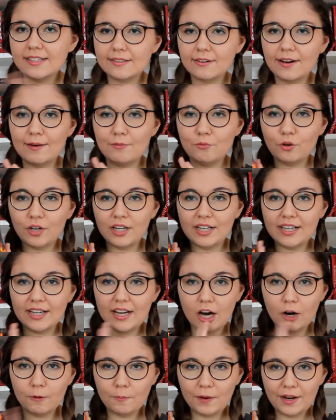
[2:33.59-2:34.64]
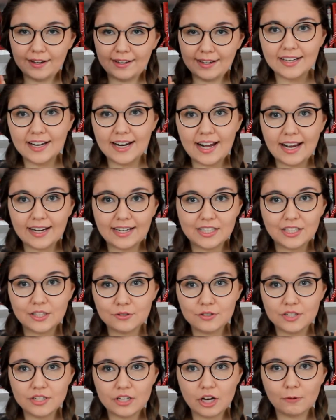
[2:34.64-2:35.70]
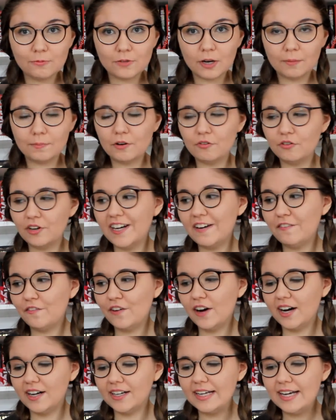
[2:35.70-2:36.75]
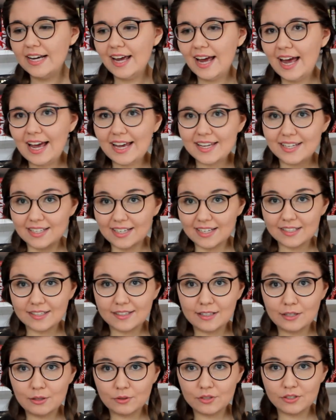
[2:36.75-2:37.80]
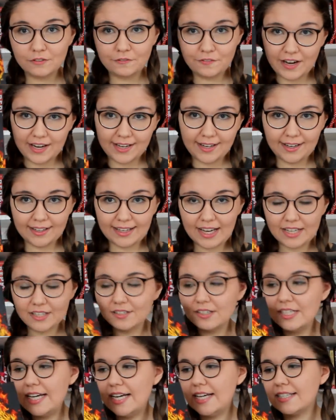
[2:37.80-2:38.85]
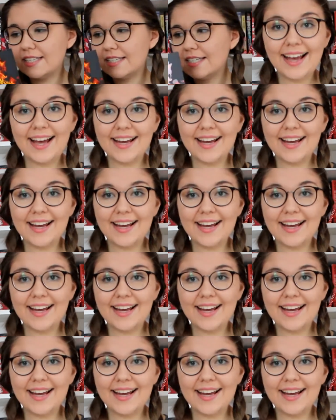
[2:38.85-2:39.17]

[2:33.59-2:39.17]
So I'm really hoping that I can use the TomeTopple readathon as an excuse to finally get to this.